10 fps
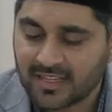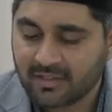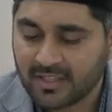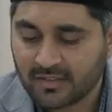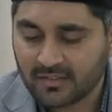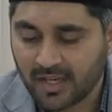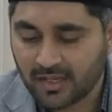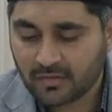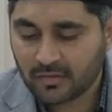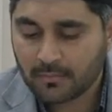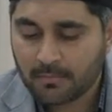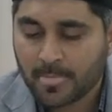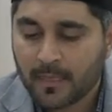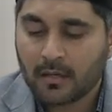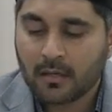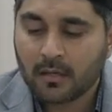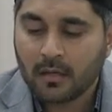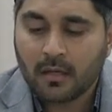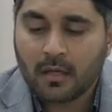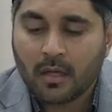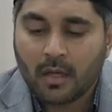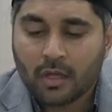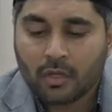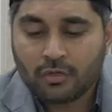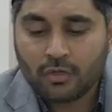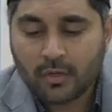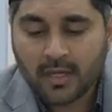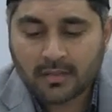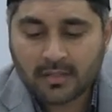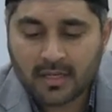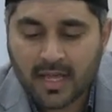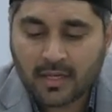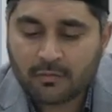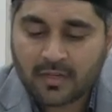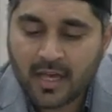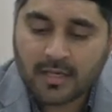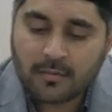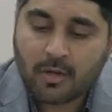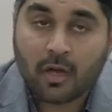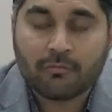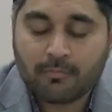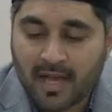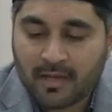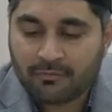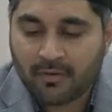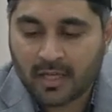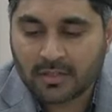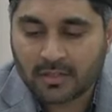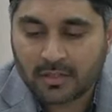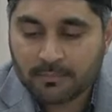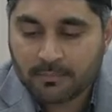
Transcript: he says, "During the lifetime of my father,